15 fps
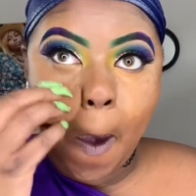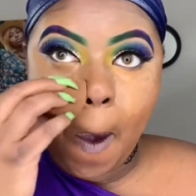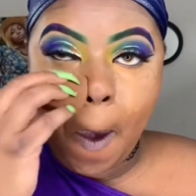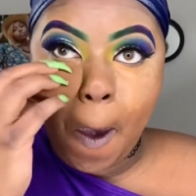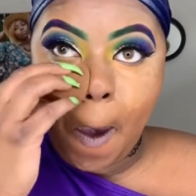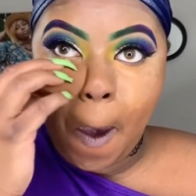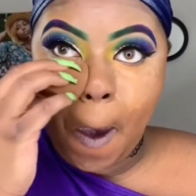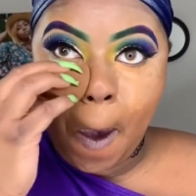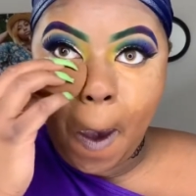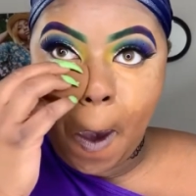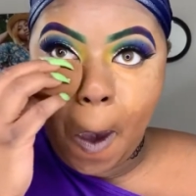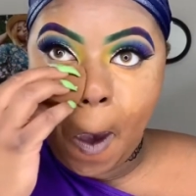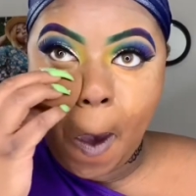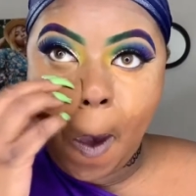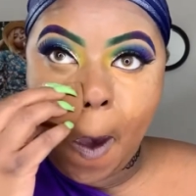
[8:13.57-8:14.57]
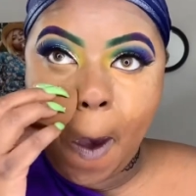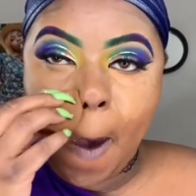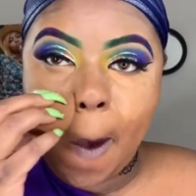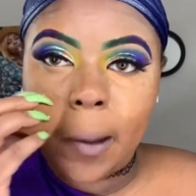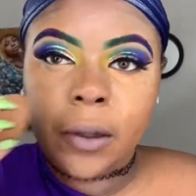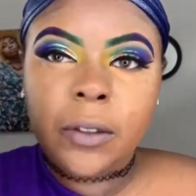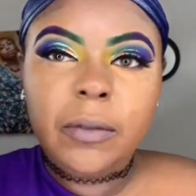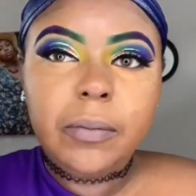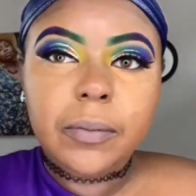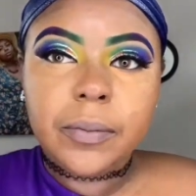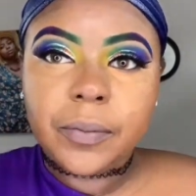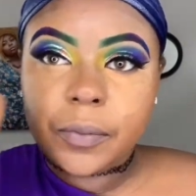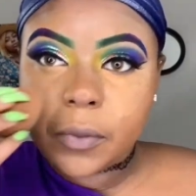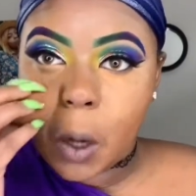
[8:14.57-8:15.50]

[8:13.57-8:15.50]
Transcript: I just don't have any smaller